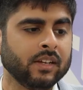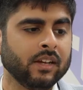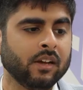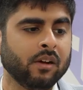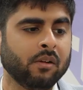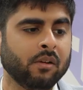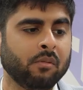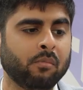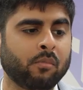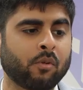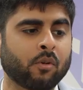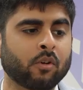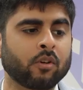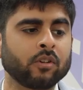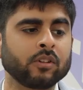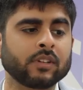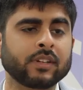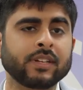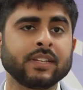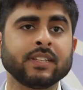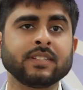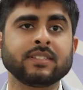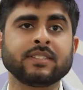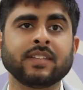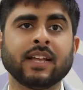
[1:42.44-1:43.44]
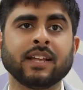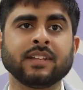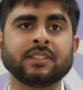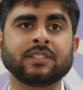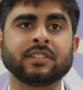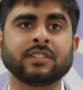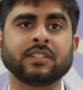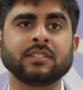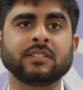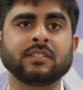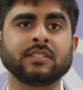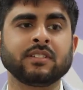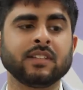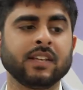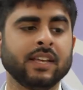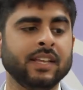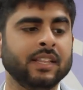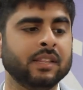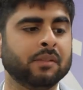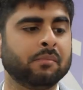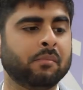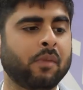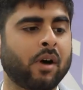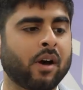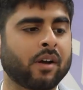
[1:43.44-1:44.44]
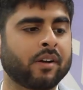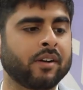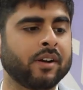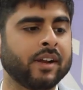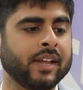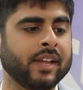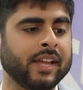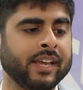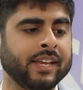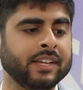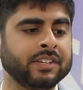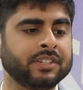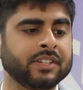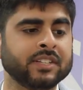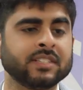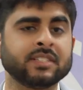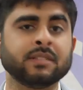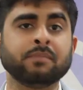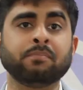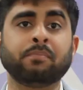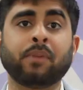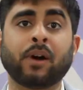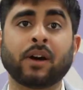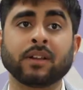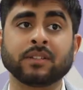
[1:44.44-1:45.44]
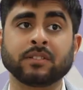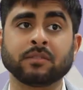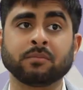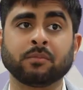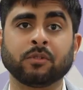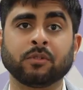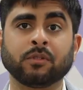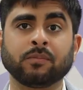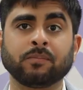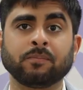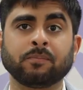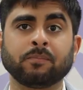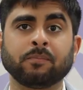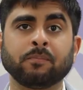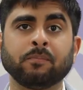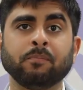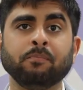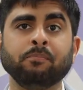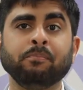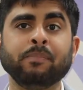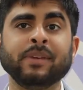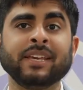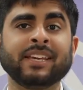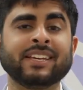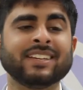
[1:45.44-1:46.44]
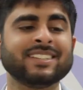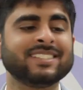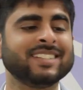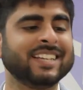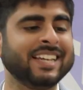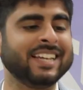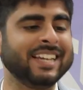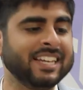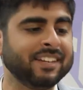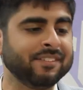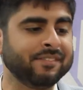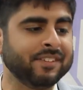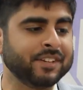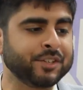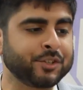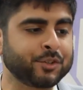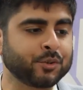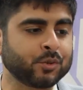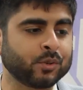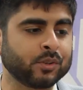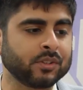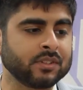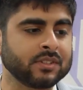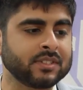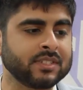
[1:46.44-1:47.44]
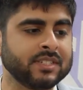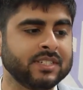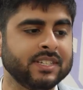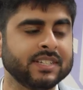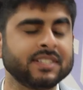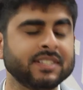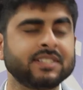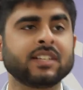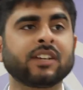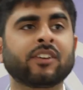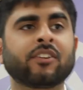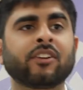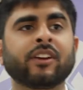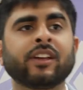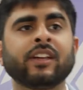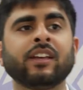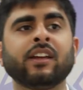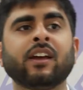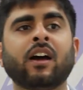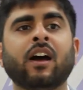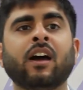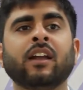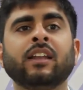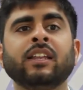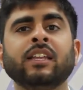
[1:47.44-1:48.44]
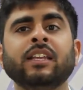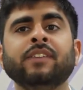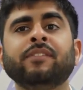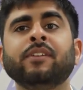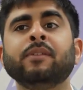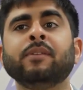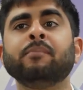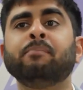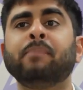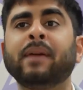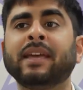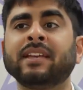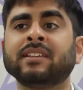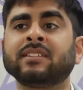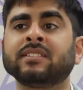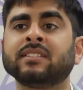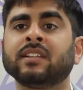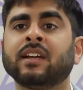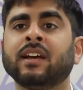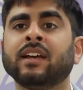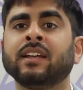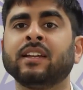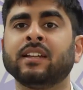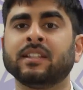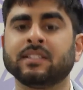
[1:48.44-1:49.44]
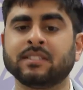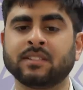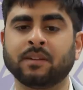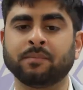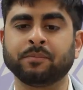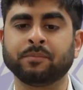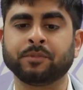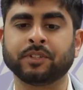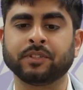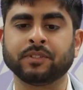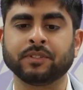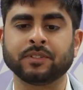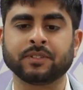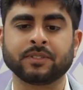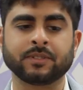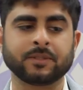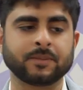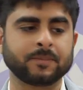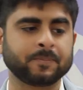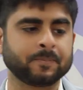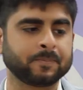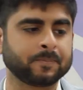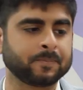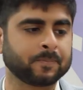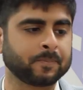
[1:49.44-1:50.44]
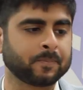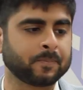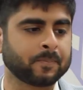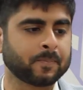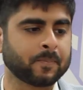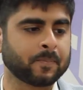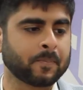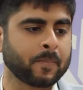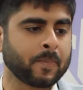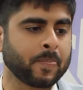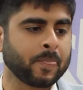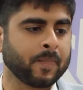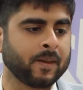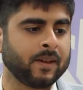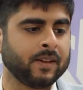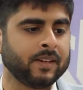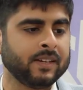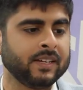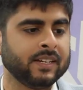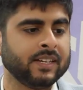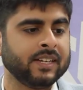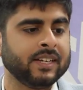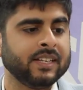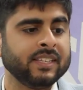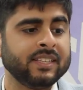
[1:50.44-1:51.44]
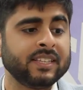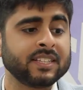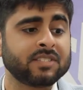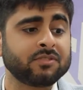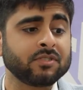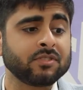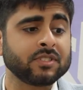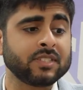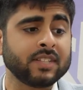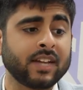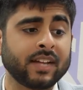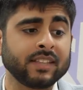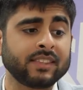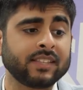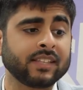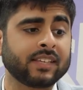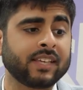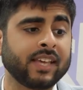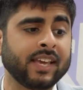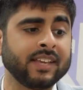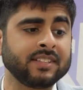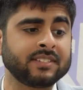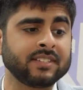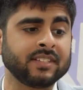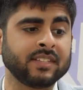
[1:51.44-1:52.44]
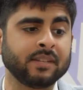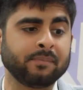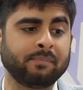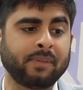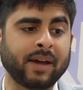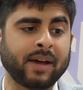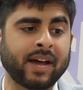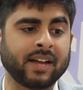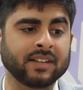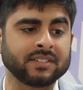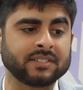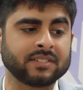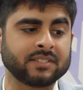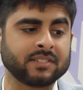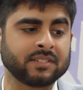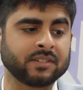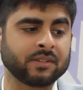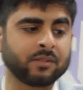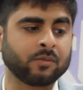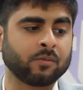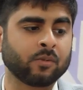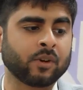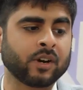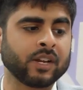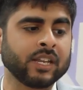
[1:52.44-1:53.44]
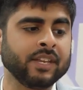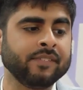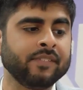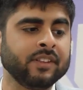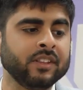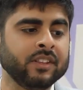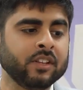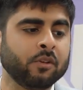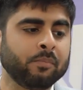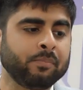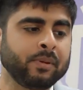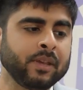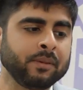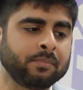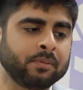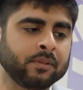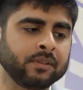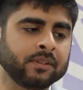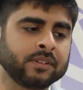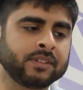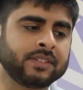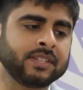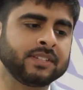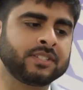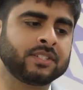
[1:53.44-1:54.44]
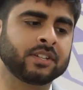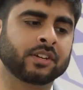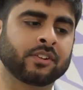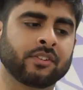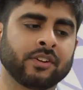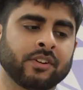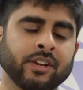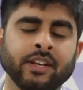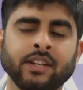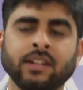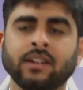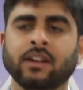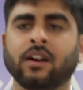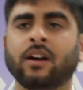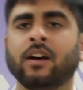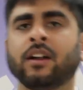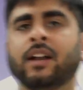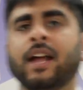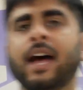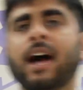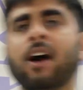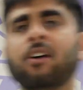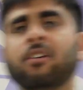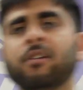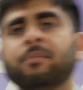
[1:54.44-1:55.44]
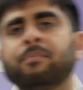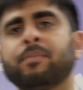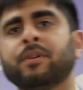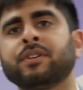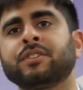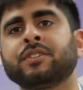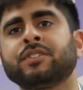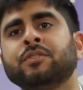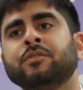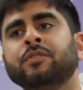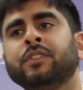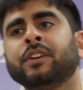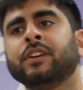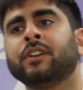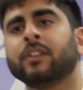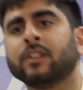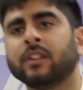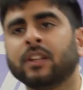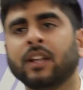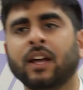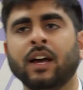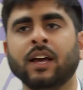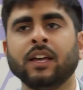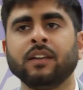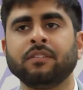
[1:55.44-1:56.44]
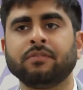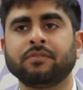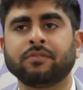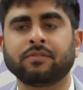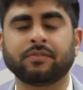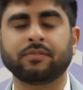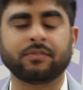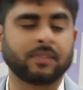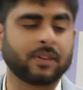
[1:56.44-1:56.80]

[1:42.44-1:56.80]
Moral consensus in the modern age is impossible because individuals disagree on even baseline assumptions. This was not the case in the past, where even though people disagreed on how to pursue the good life,